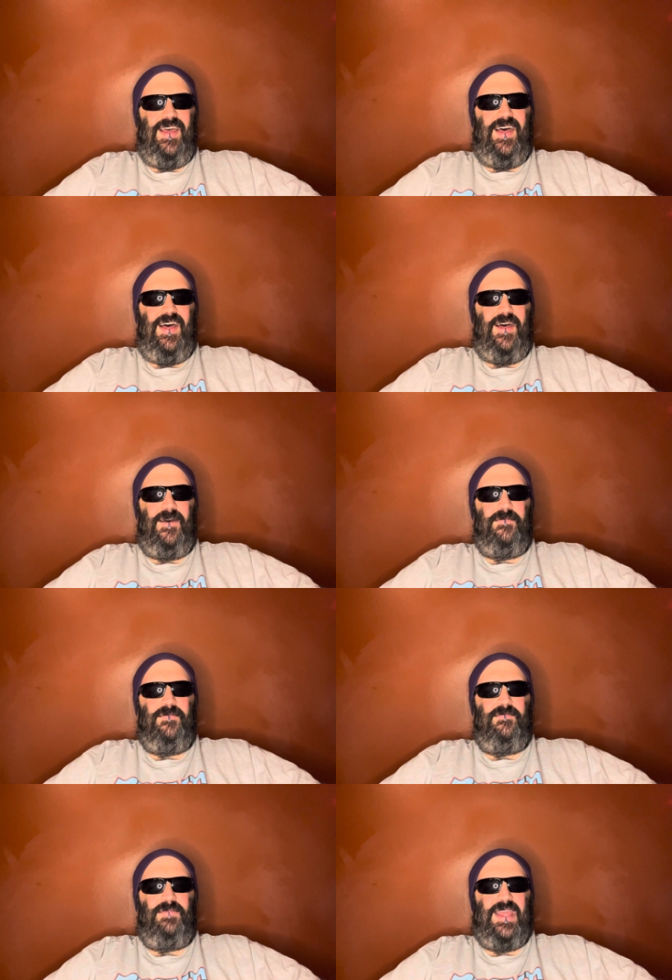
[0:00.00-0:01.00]

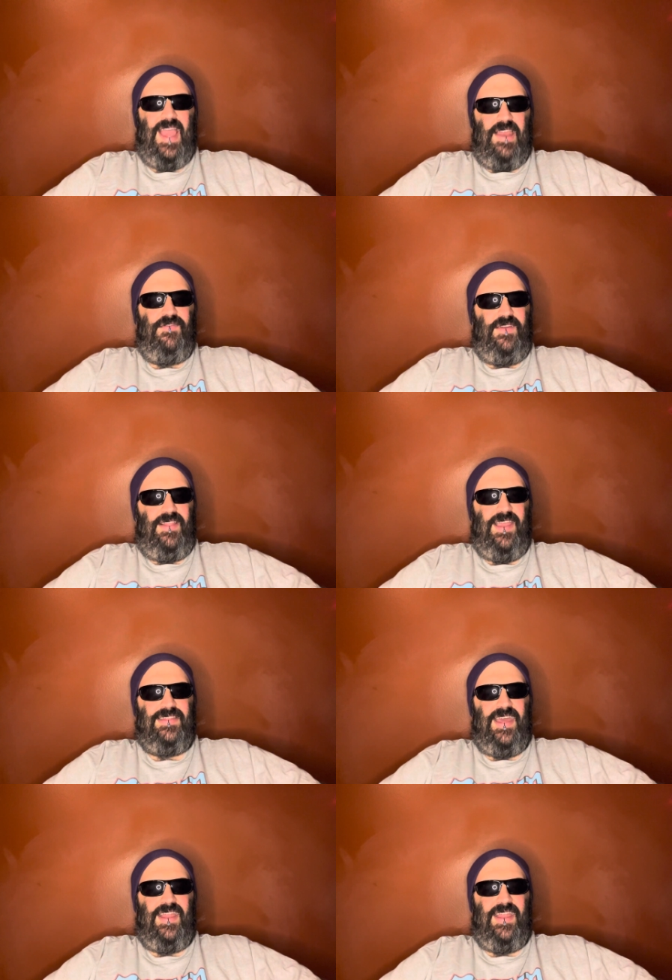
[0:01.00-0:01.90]
Um, but it kind of felt like that.